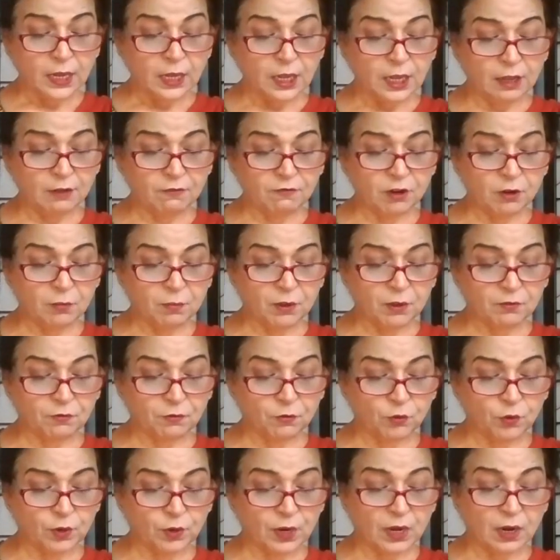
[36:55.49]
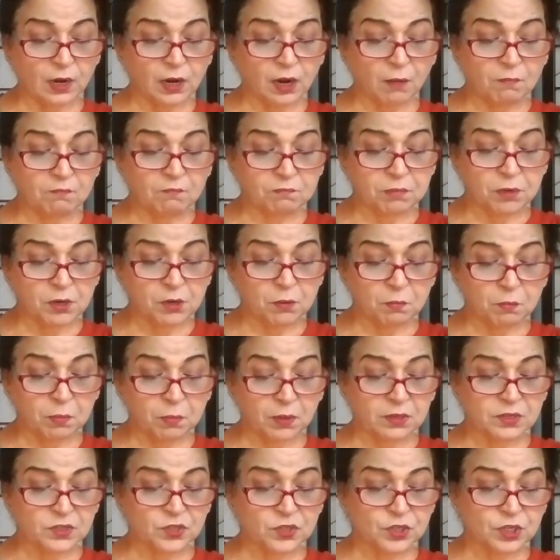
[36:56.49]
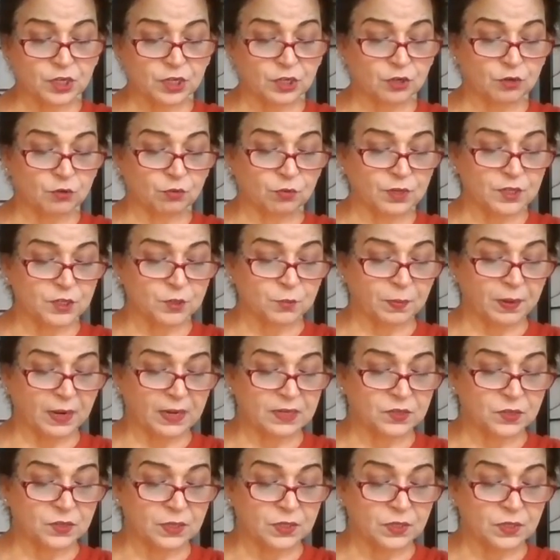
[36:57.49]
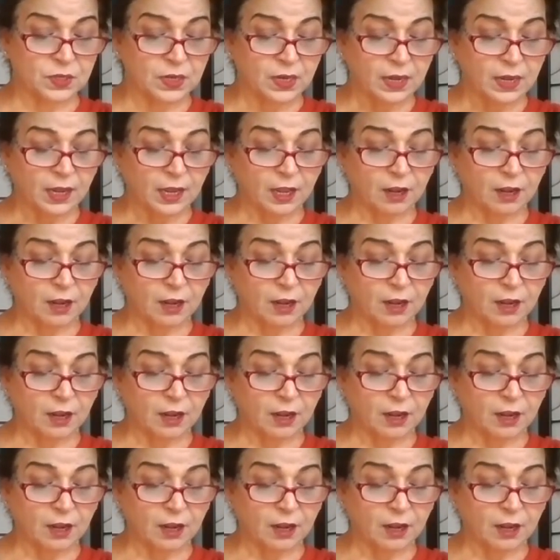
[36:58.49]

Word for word: even before Akampan burst into his presence